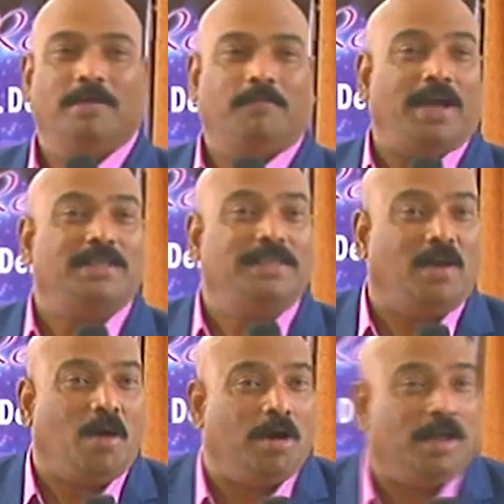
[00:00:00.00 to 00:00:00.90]
Praise the
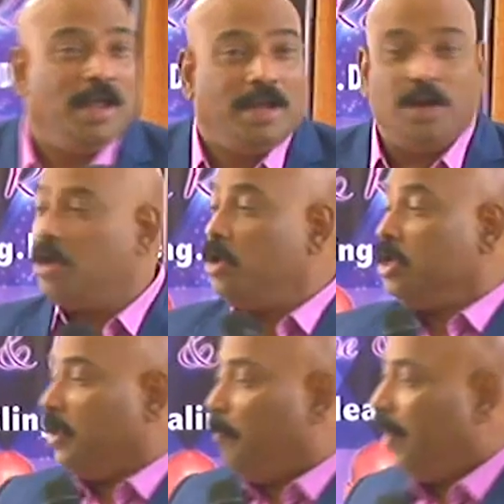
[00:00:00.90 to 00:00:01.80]
Lord. You know,
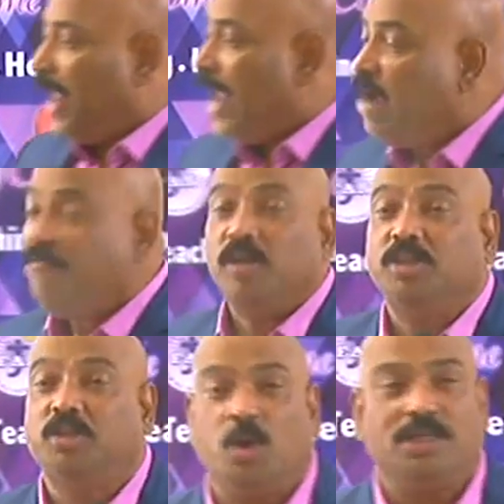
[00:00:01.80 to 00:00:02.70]
the plan for
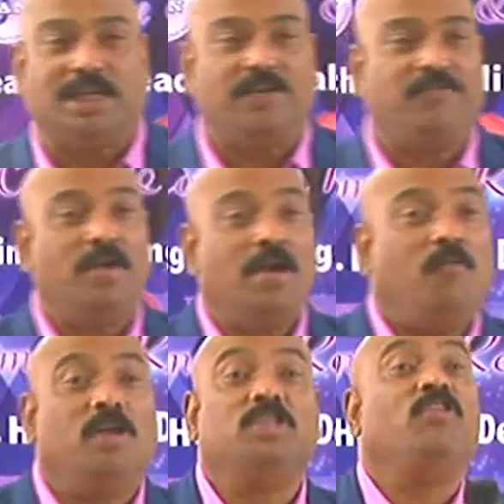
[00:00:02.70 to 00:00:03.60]
Joseph
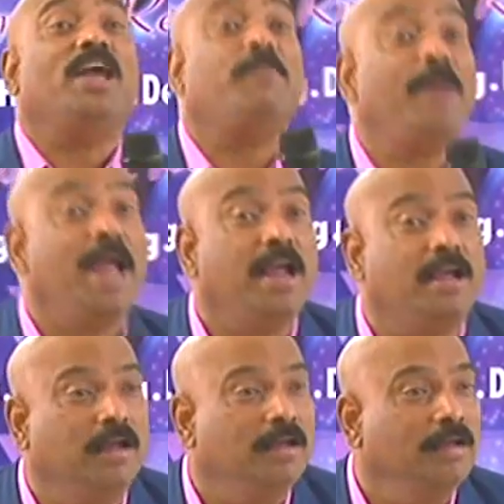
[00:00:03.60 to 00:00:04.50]
was very big.
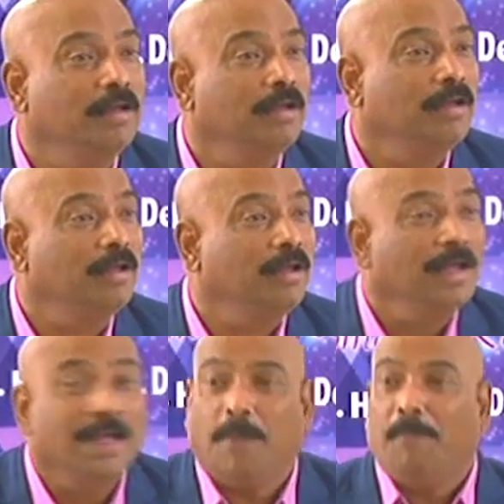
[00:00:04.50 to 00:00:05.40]

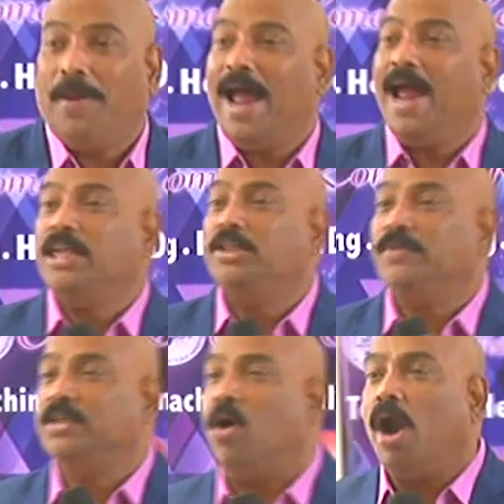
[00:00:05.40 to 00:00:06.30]
The plans
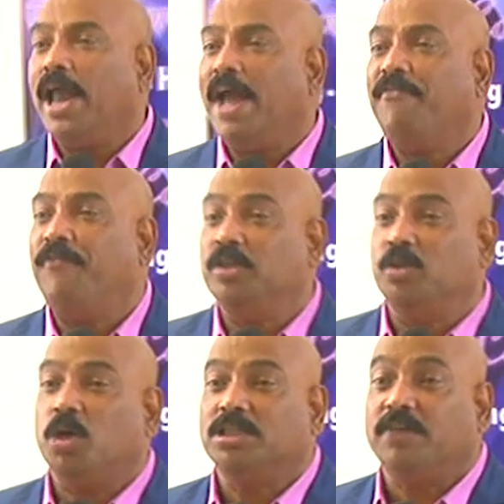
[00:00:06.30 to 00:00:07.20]
which God had for
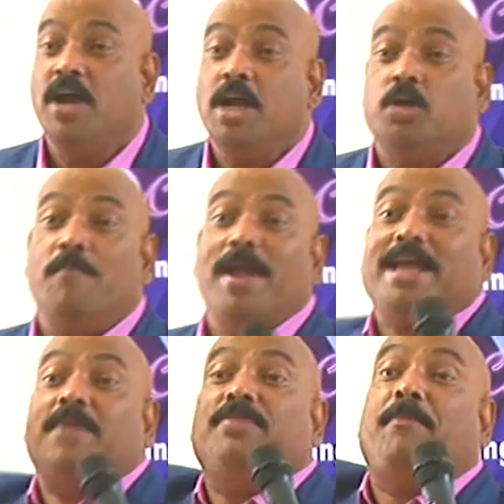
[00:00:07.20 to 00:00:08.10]
Joseph to
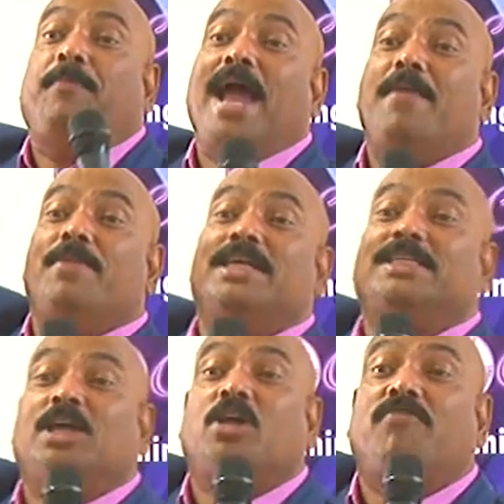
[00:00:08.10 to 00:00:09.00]
make him the prime
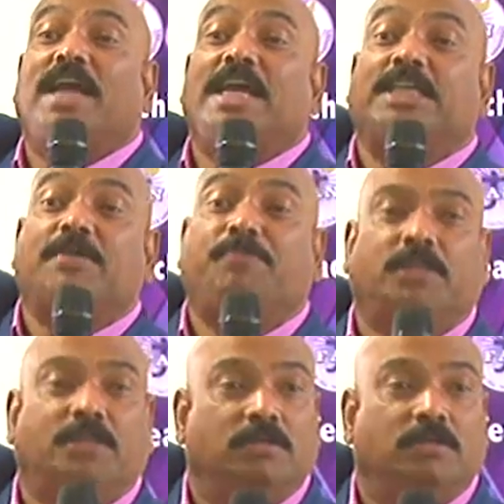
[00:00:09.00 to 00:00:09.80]
minister of Egypt.